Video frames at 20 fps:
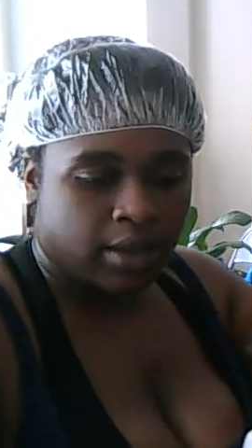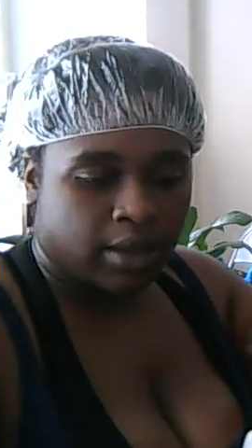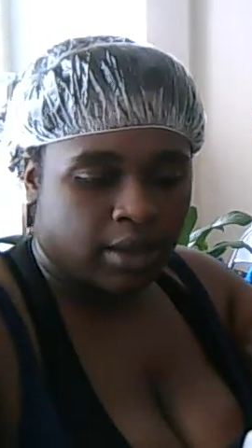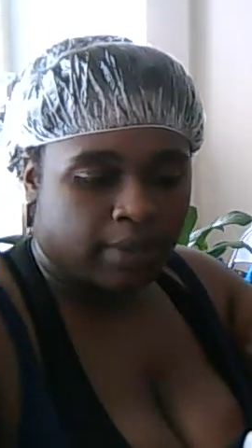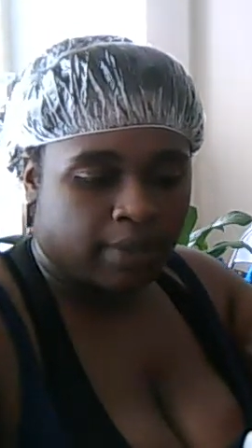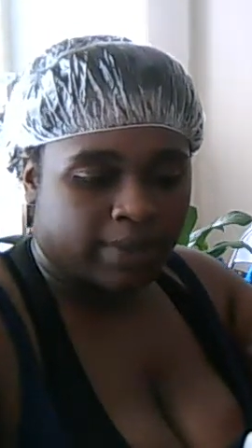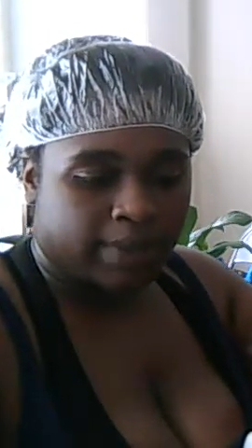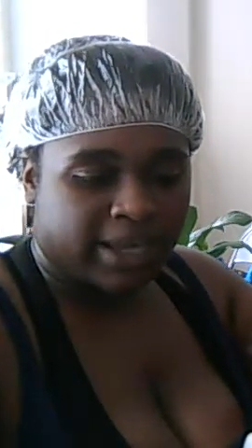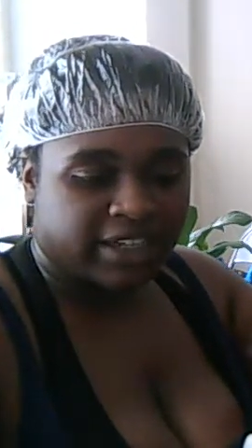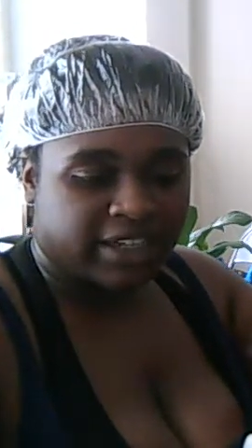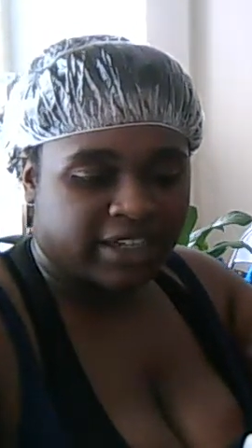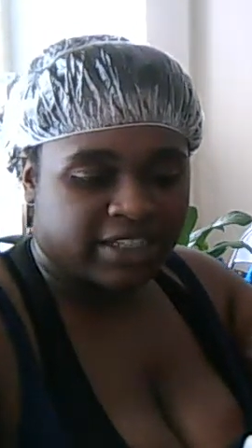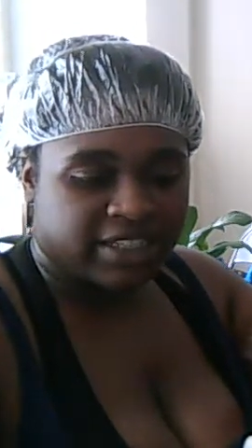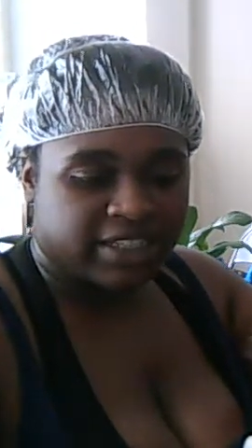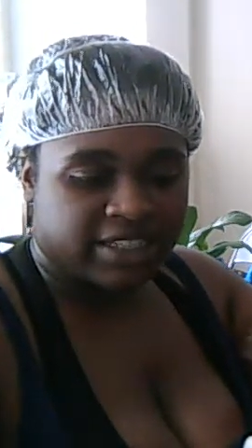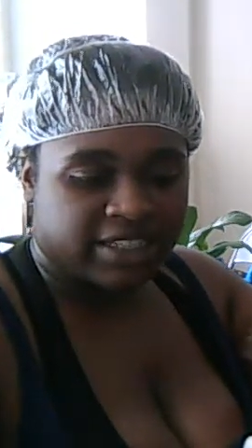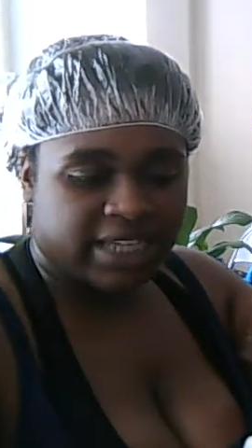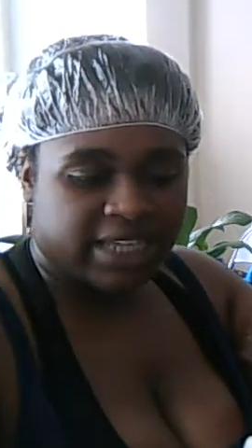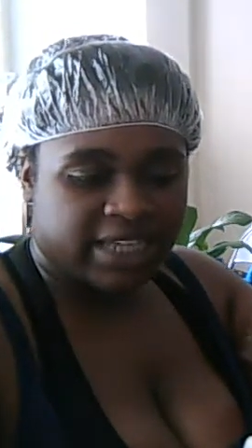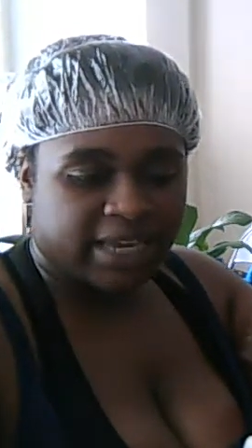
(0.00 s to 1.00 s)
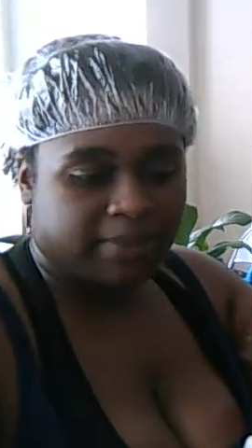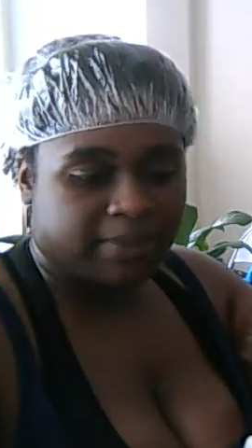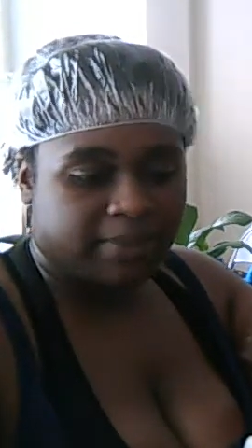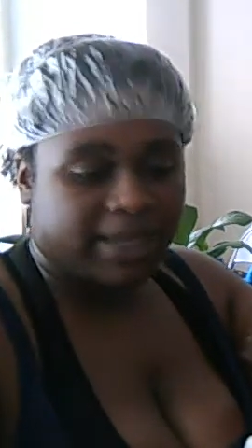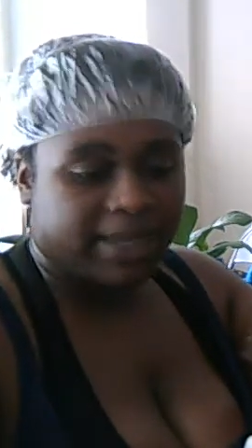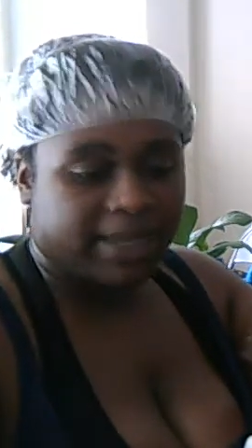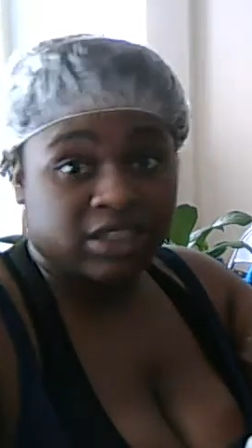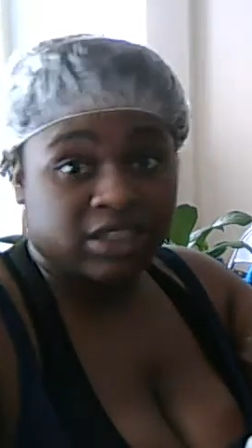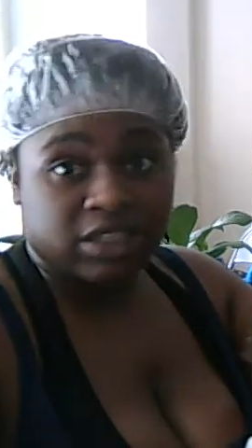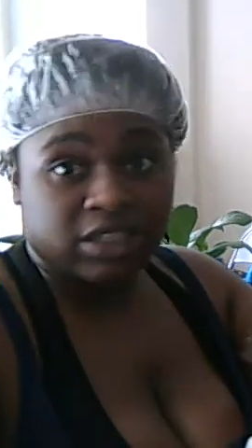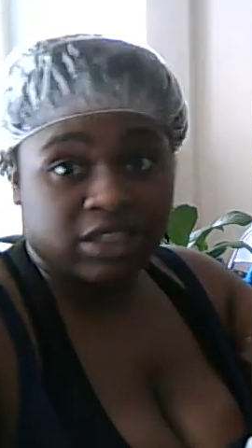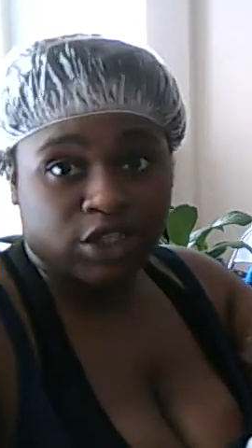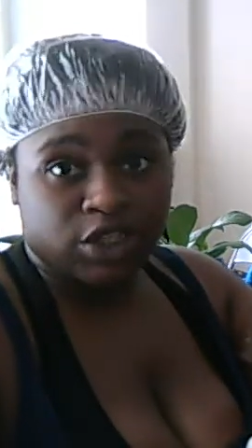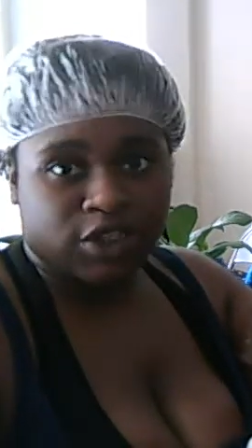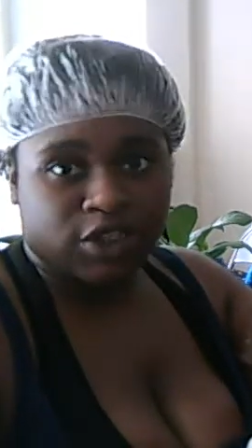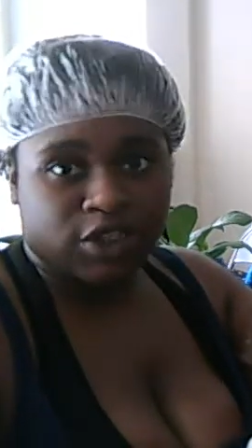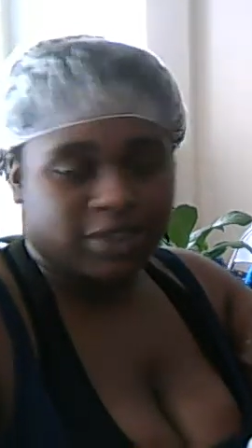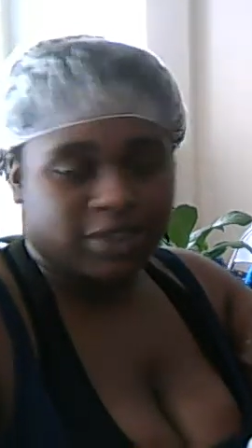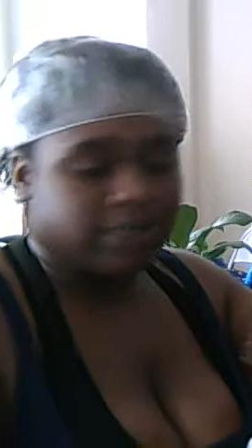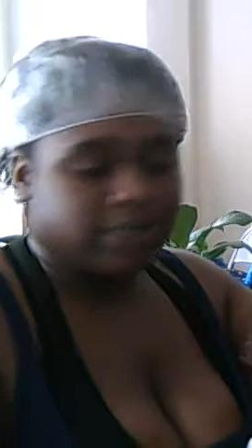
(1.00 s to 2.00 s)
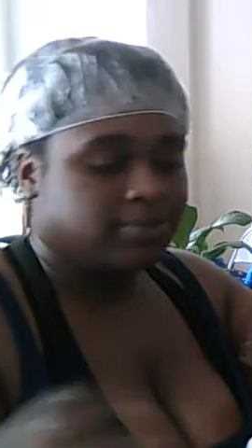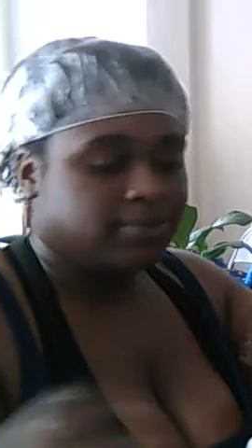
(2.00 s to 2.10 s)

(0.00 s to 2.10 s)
Mine is the same, minus the curly.